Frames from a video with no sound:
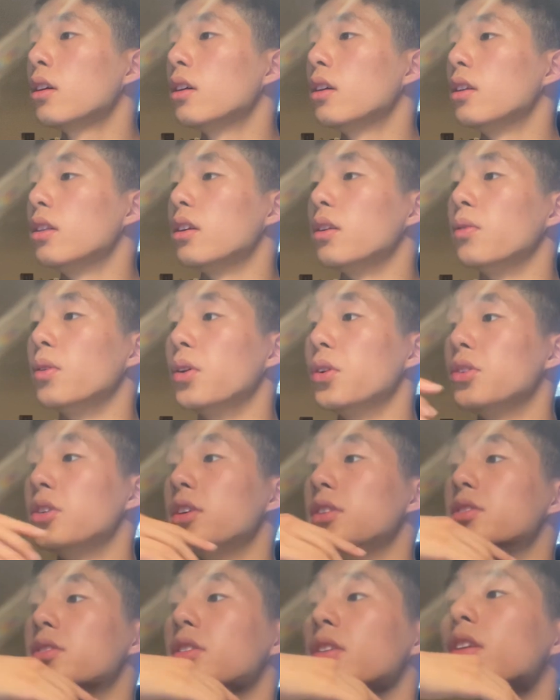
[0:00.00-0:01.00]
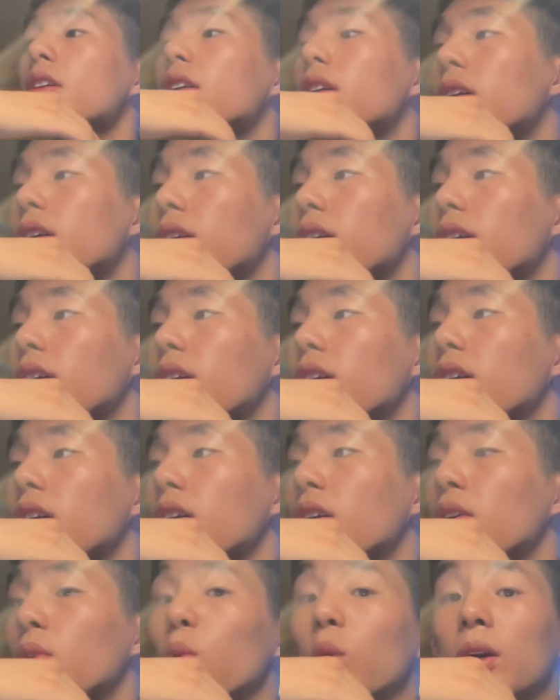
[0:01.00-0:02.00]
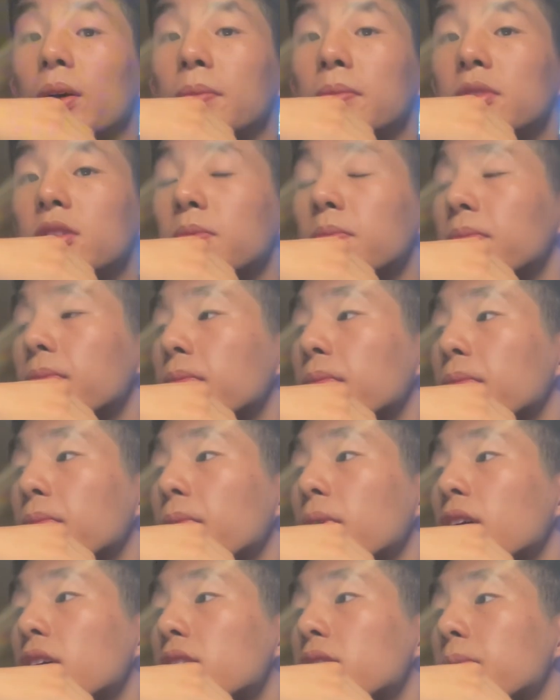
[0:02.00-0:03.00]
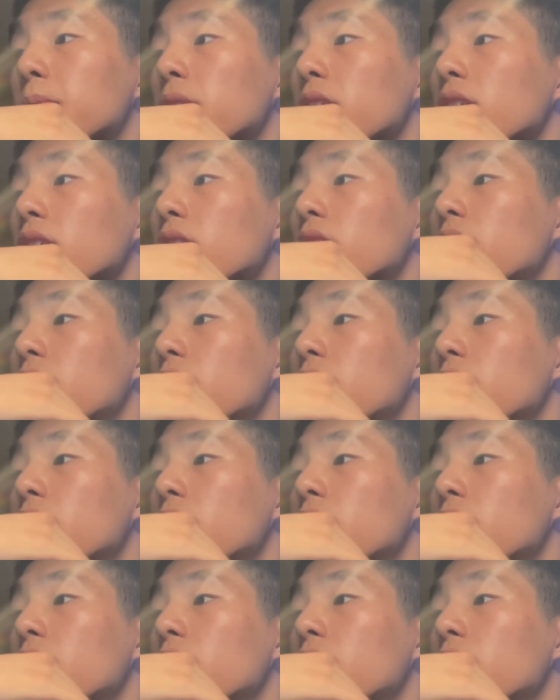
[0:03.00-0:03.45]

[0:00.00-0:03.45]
the Rochester, uh, R I M's B S M D,